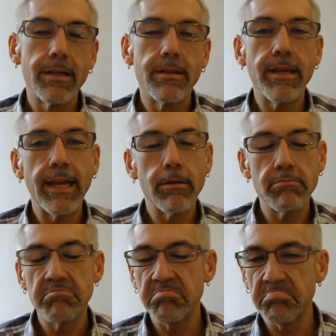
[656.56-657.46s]
Now,
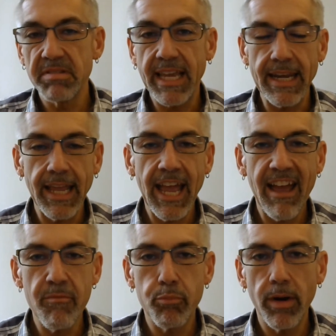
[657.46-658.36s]
can I
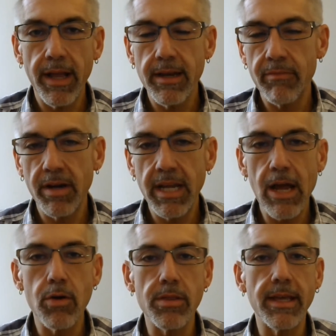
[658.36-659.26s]
have bread every
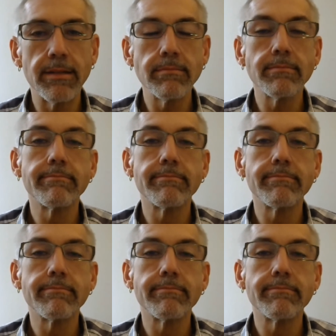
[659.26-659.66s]
now and then?